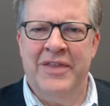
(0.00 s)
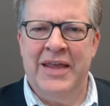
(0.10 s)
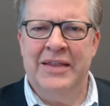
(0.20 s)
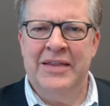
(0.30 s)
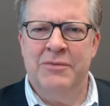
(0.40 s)

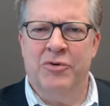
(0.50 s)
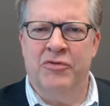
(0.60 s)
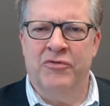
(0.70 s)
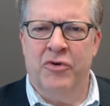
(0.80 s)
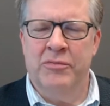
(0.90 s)
than the
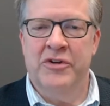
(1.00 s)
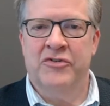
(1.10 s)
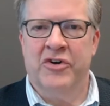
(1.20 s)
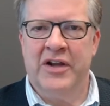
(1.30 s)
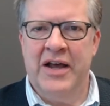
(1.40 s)

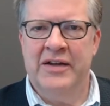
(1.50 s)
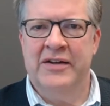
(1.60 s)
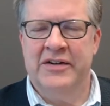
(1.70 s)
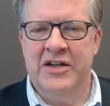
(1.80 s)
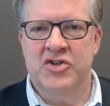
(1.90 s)
performance or
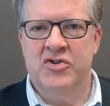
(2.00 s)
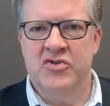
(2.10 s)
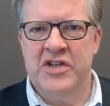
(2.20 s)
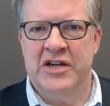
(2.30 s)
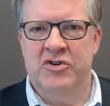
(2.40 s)
conduct
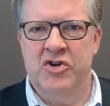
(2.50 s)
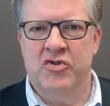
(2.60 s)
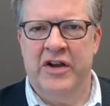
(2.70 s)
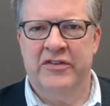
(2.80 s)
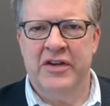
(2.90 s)
issues that you're
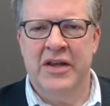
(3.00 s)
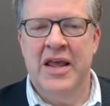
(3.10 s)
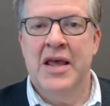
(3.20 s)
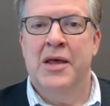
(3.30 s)
addressing.